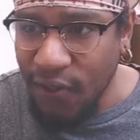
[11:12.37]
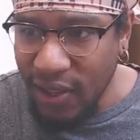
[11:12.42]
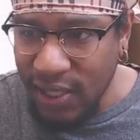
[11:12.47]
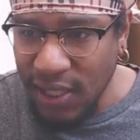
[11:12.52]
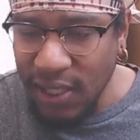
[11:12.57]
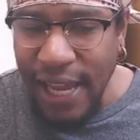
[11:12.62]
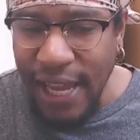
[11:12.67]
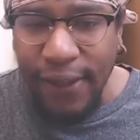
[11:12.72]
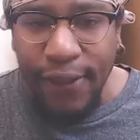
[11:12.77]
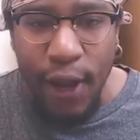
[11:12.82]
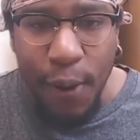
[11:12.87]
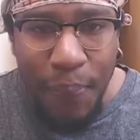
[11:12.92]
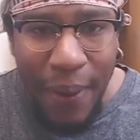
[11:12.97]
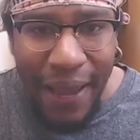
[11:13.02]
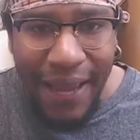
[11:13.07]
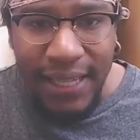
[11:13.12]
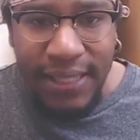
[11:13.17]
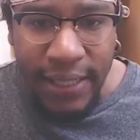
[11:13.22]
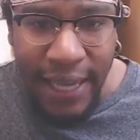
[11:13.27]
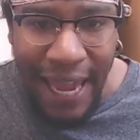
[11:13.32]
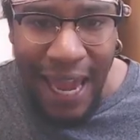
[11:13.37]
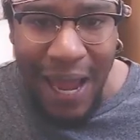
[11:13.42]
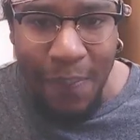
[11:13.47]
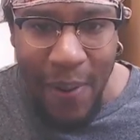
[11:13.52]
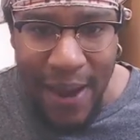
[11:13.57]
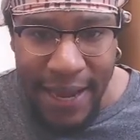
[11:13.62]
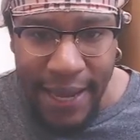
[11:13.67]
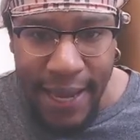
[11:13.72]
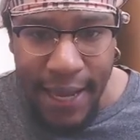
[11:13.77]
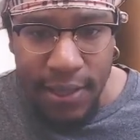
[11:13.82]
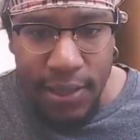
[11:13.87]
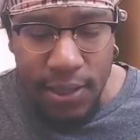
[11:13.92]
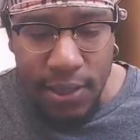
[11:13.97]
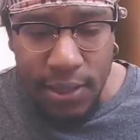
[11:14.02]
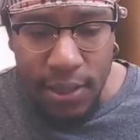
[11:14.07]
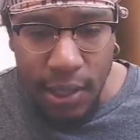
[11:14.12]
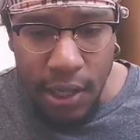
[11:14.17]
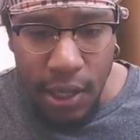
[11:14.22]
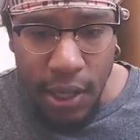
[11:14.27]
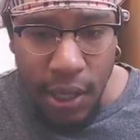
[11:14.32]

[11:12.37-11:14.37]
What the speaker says: This is, like, their base camp, I guess.